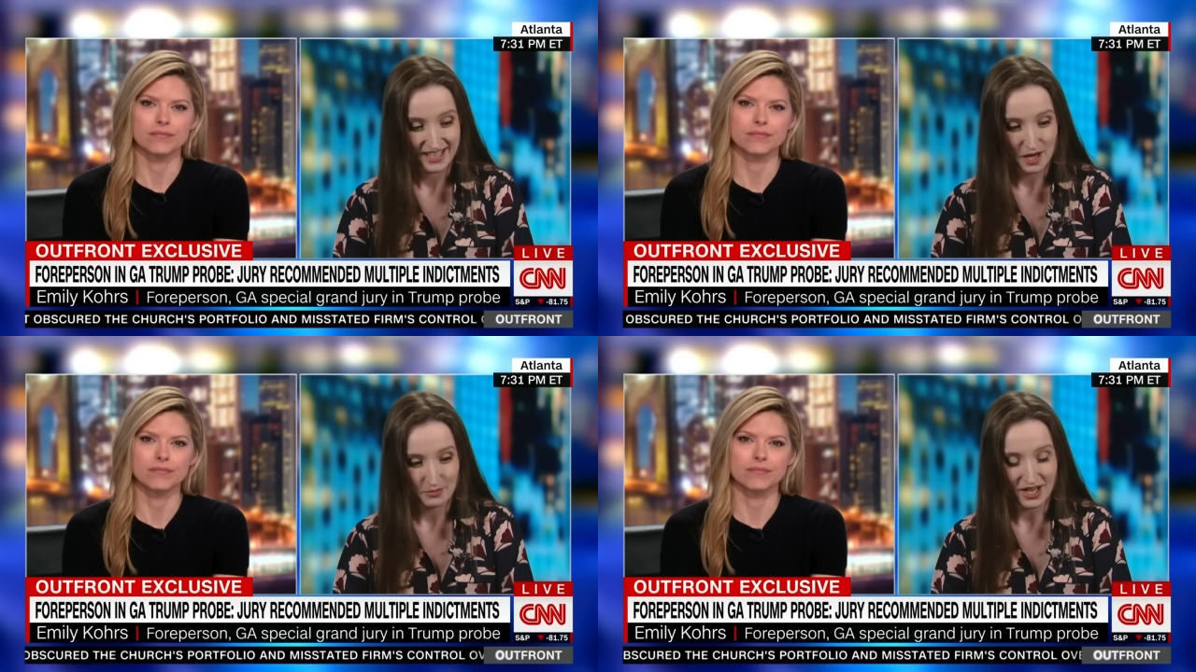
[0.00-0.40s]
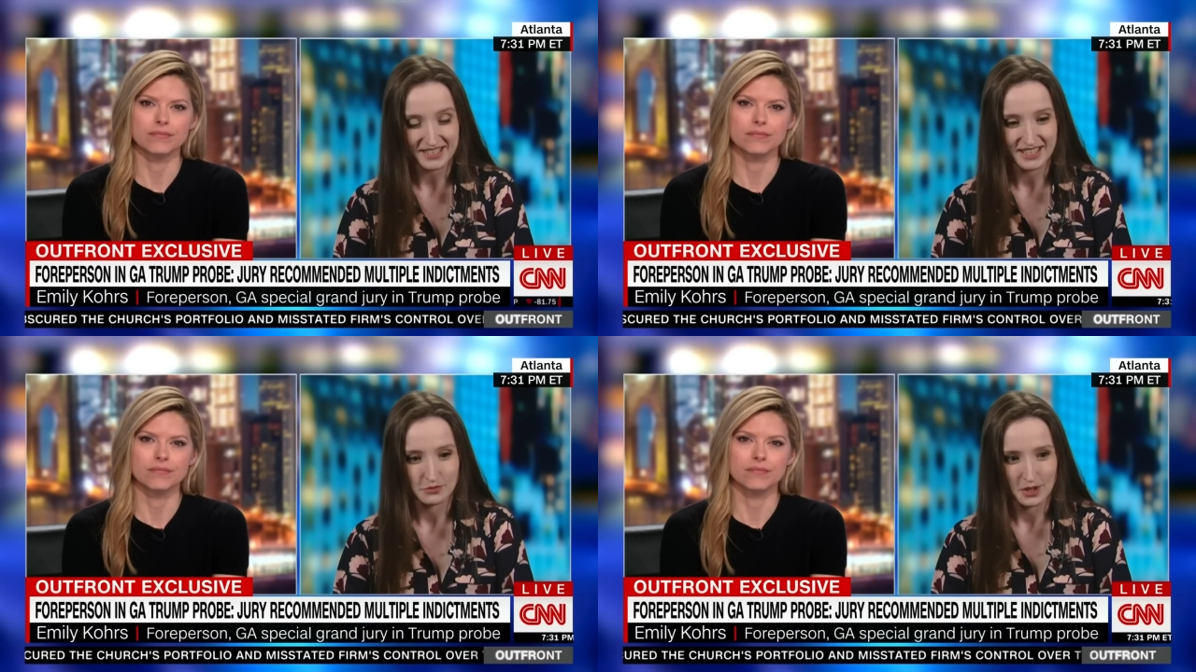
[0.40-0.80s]
Speaker 1: a
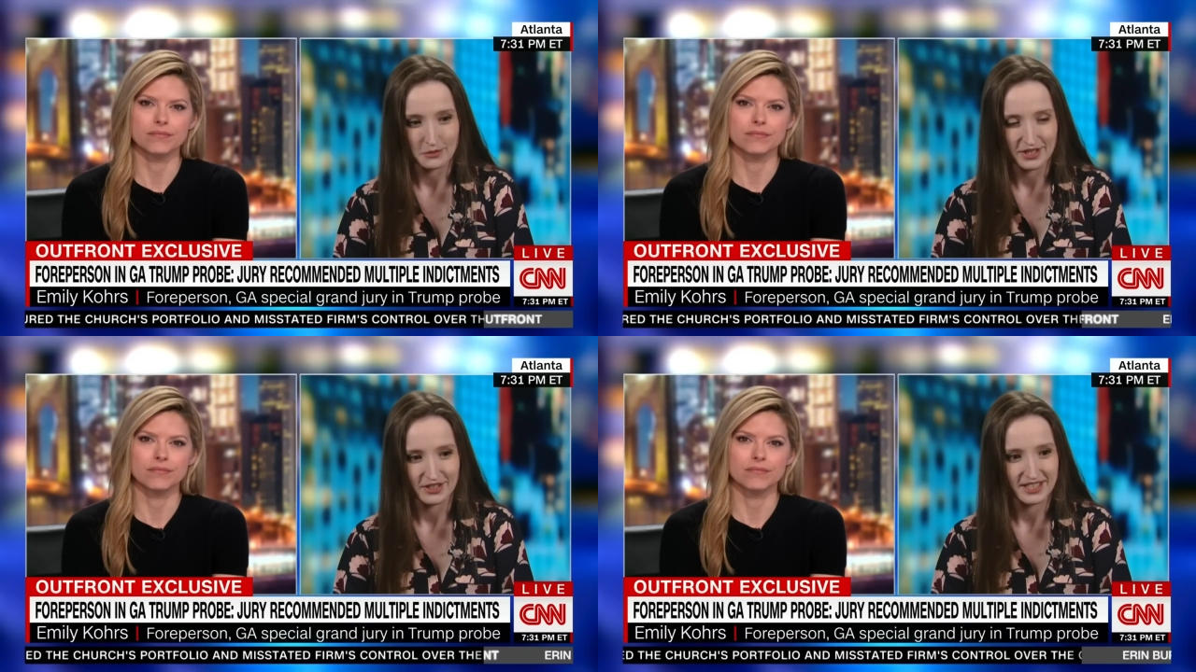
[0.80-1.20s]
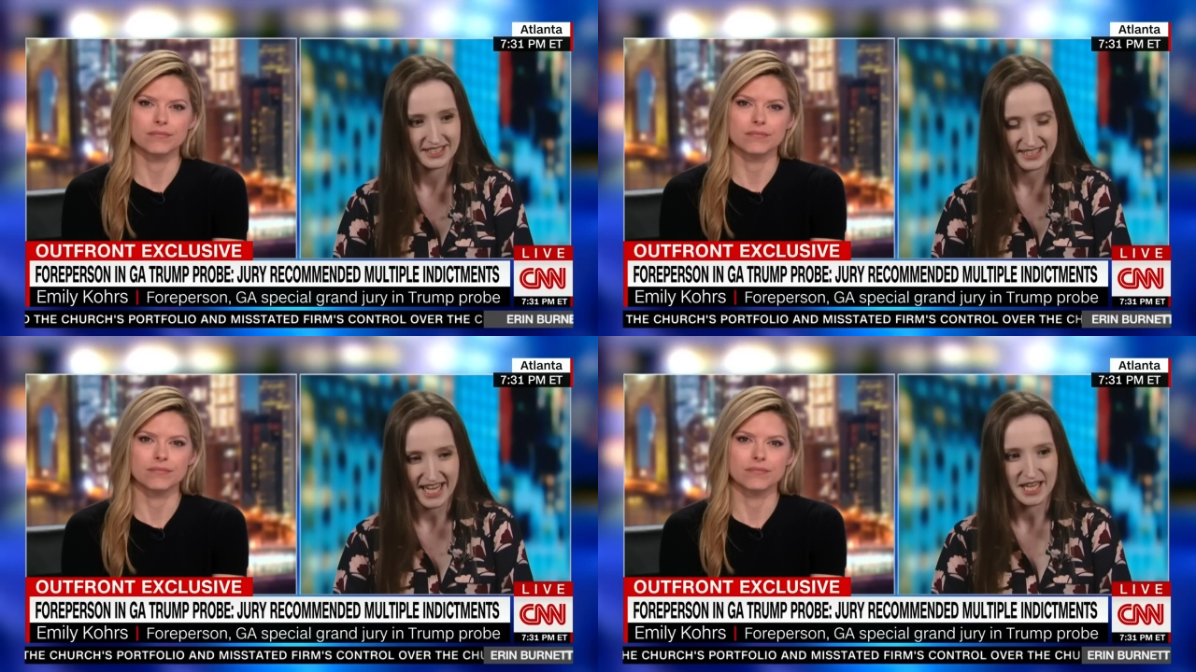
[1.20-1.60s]
process where we heard
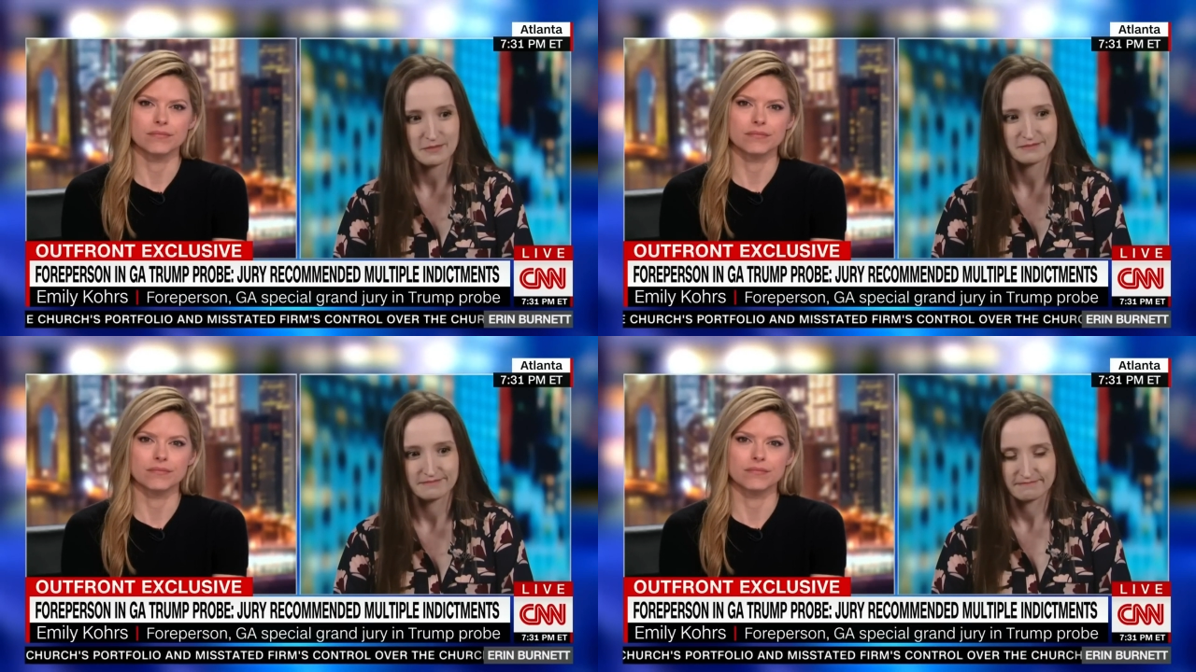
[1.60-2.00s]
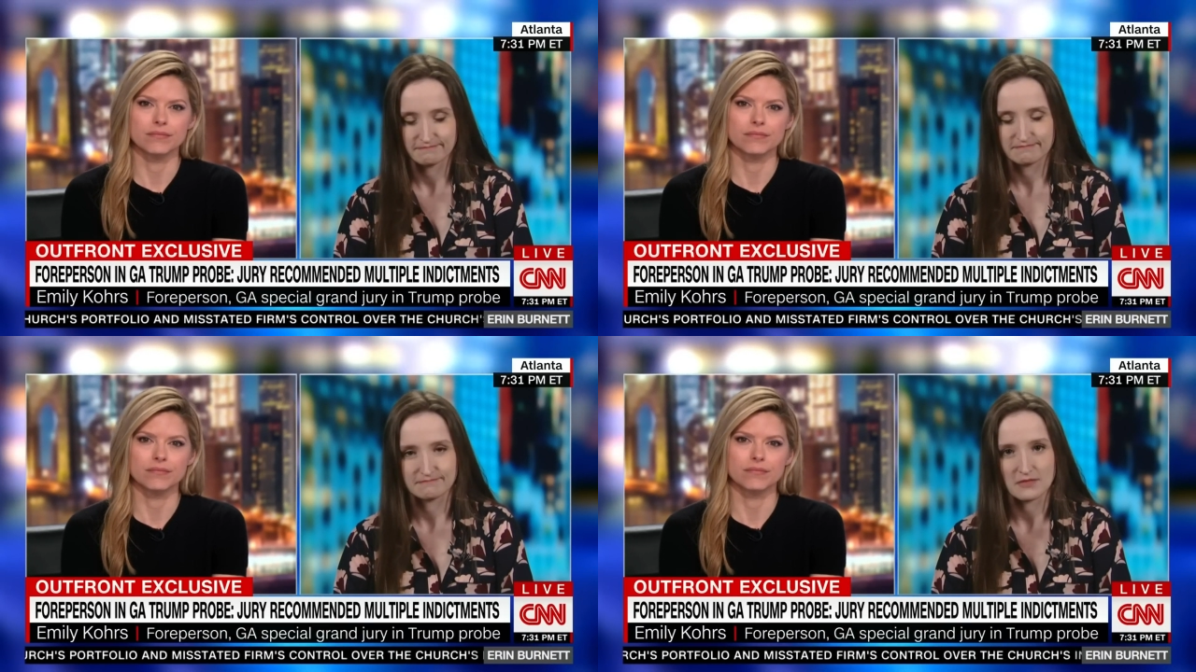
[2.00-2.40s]
his name
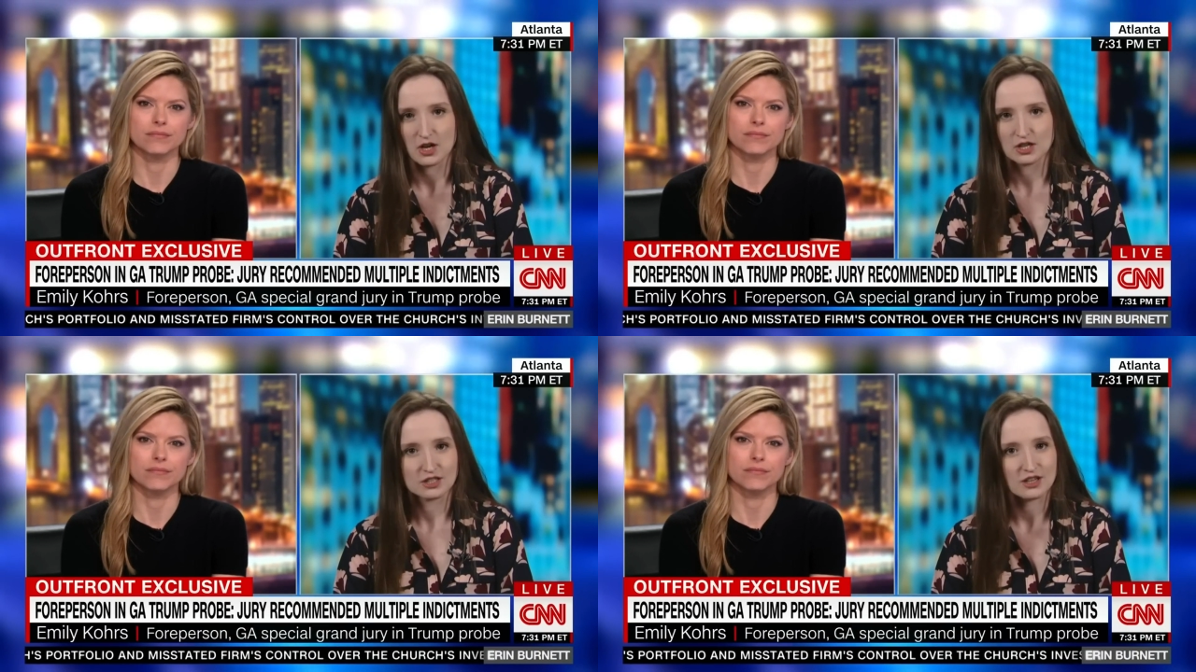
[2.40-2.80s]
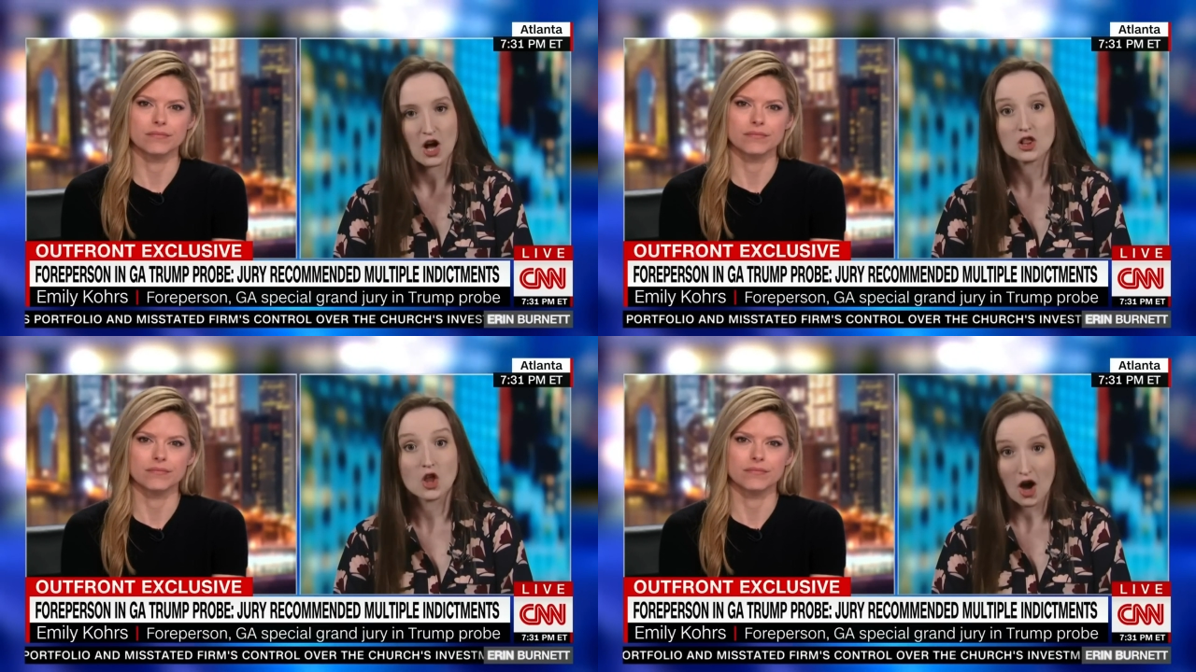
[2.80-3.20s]

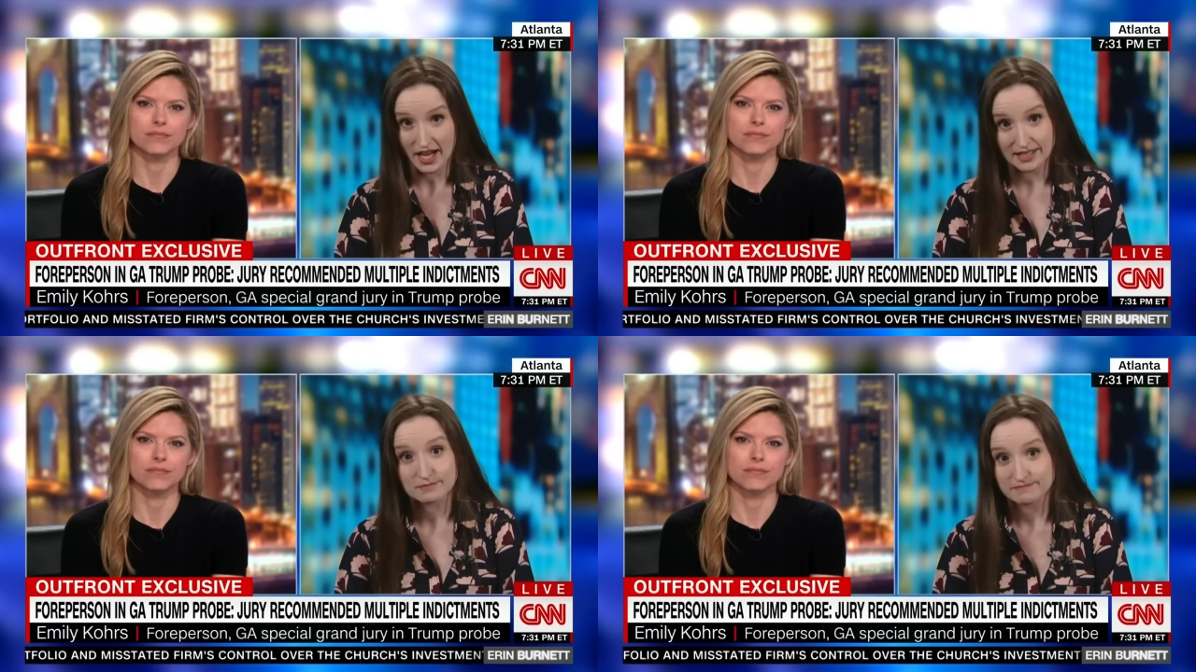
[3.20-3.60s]
a lot.